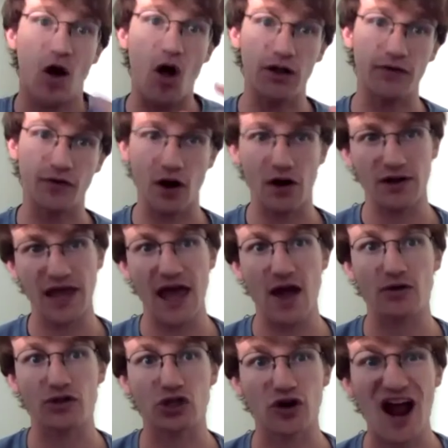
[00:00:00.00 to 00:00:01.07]
of our
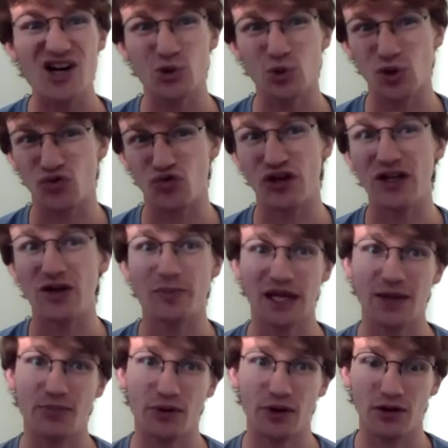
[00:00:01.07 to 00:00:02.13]
accounts are actual real
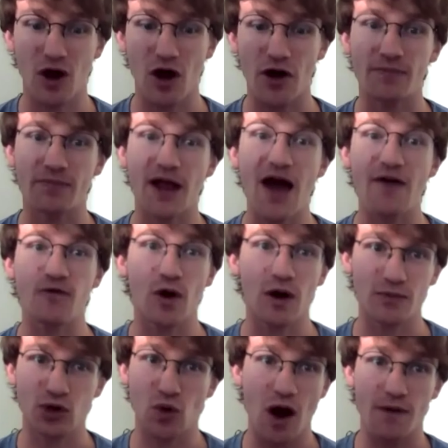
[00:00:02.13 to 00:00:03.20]
people on our platform
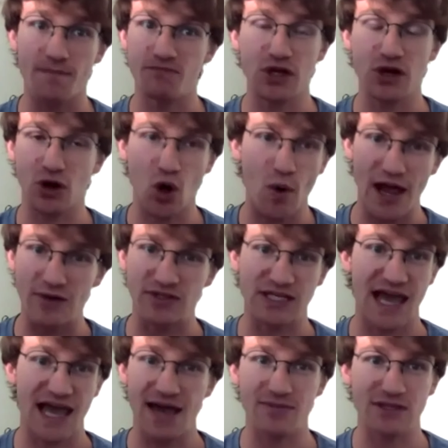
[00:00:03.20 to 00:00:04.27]
who are you know going out to
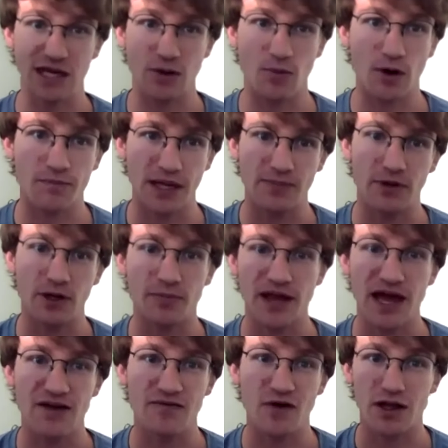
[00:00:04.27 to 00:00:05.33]
games seeing where people are
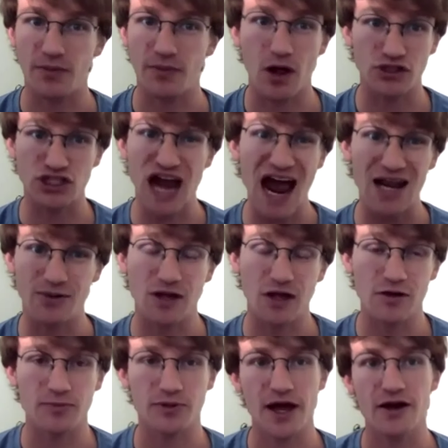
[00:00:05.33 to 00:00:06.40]
playing volleyball chatting with
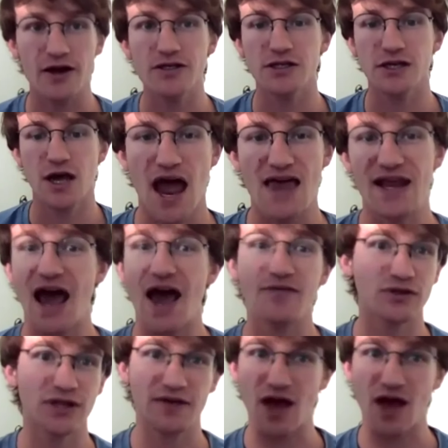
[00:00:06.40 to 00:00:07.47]
other players and then
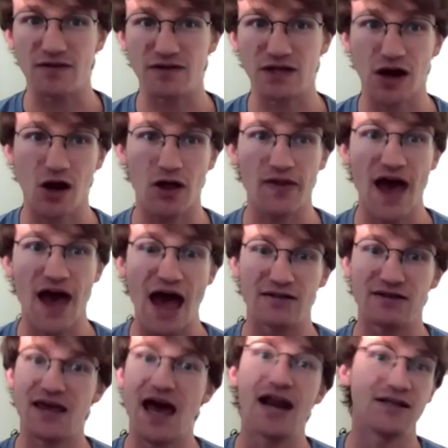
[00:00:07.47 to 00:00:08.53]
after they've kind of done all that
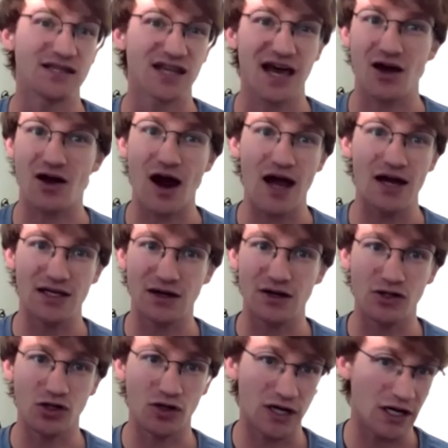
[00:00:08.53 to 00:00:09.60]
then it's like all right here
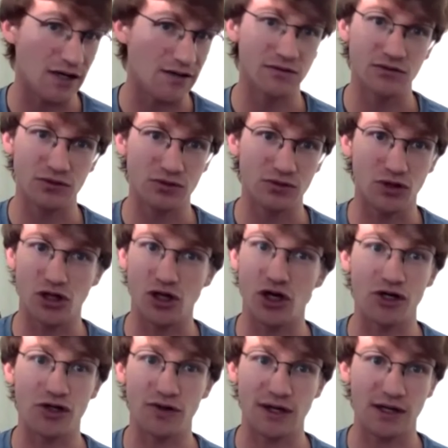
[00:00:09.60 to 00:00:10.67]
you're in you're
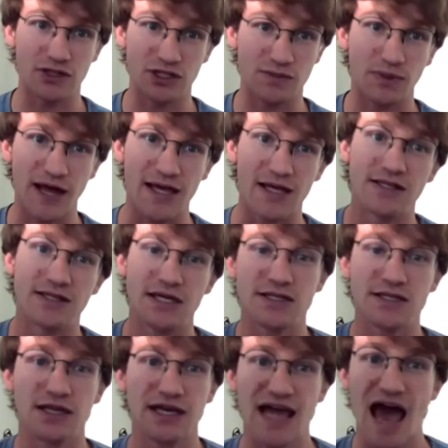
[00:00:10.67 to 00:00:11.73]
good you can just play
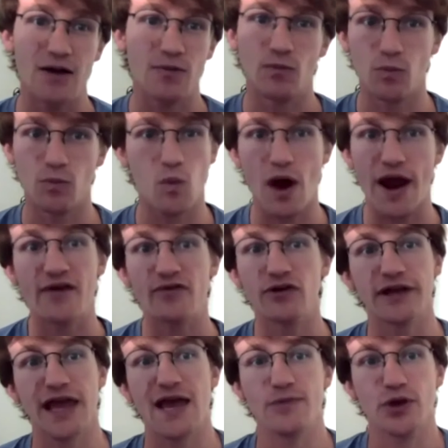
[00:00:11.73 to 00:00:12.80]
consistently at whatever
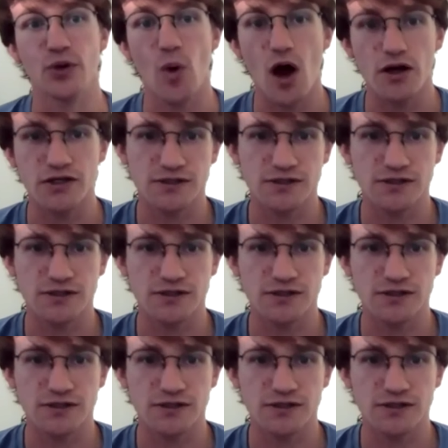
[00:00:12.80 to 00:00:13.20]
game you want